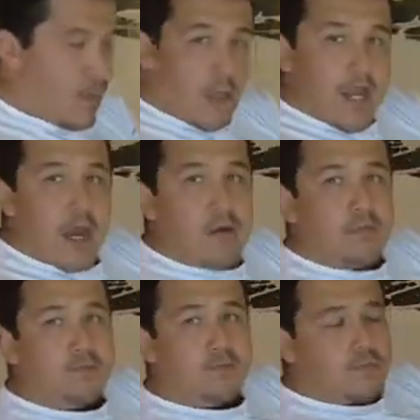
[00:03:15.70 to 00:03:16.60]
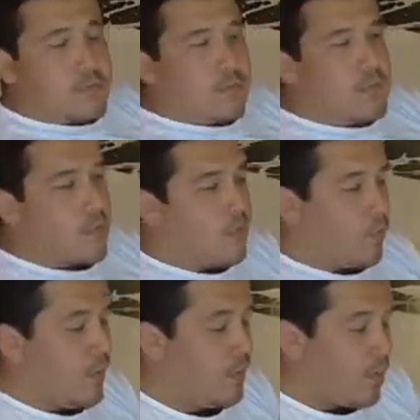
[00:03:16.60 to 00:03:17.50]
And now,
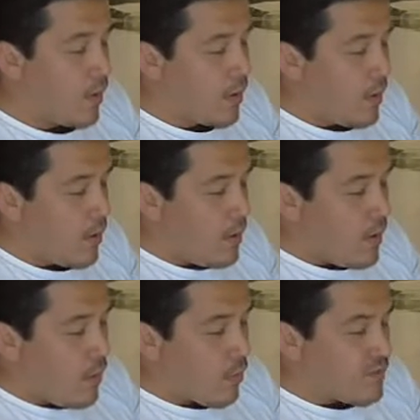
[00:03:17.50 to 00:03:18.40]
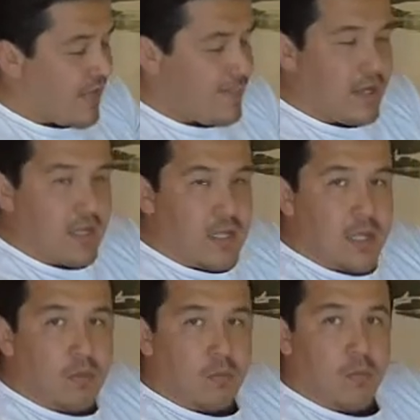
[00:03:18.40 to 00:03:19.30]
when we're taping a
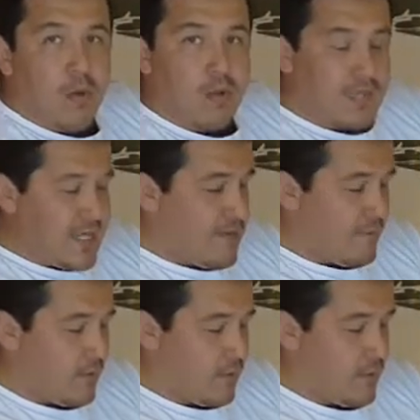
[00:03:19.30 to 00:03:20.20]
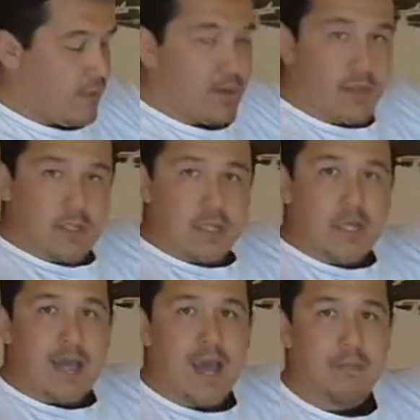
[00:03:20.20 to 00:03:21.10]
knee, we want to leave the
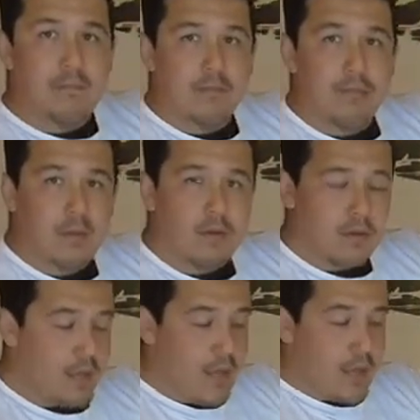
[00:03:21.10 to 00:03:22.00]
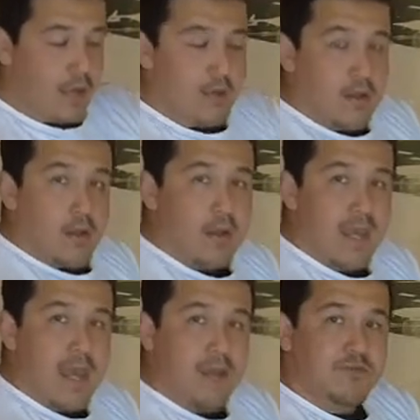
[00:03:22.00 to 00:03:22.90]
kneecap and the
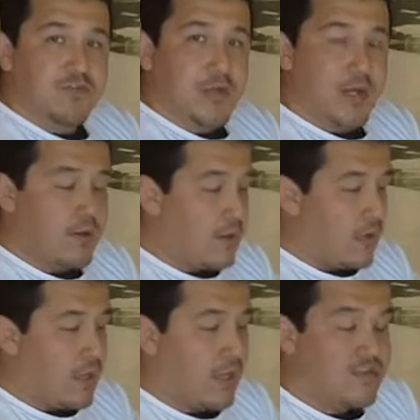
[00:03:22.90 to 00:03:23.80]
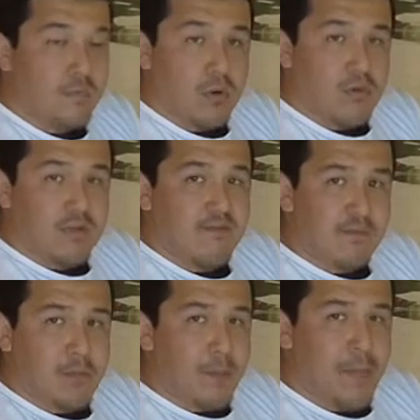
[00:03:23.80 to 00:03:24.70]
hamstring
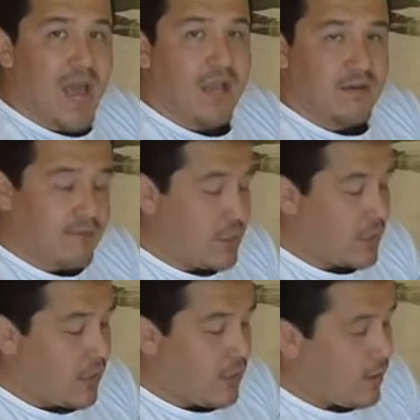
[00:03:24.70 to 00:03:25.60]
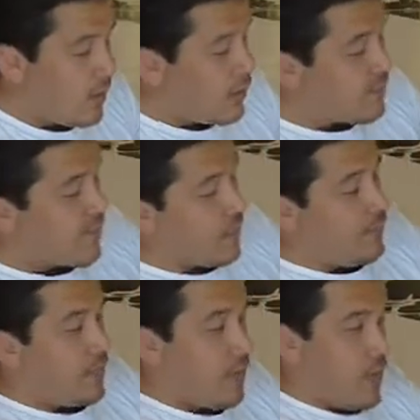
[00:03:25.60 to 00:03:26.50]
exposed, the back of the knee.
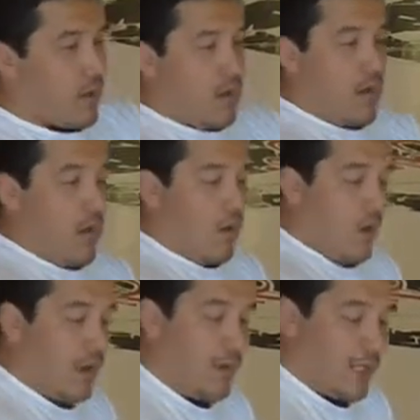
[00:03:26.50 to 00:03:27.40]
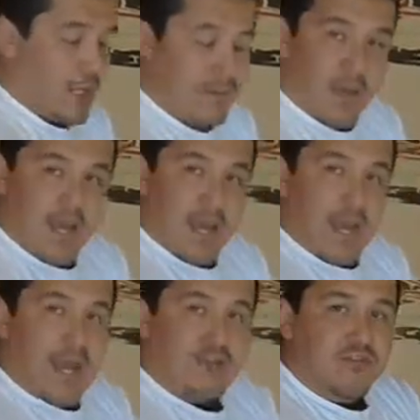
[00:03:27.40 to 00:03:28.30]
So I'm going to keep my leg
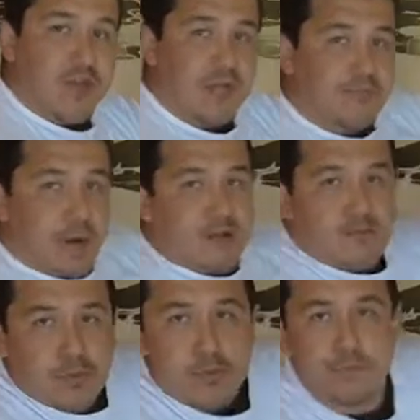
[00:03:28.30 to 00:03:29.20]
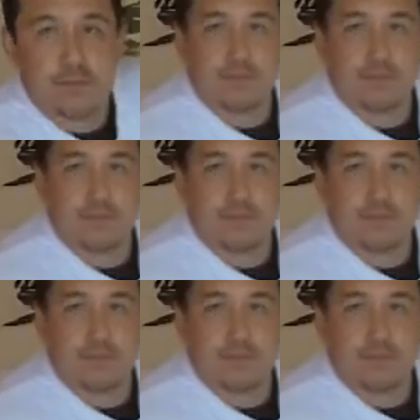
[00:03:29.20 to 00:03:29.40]
as straight as possible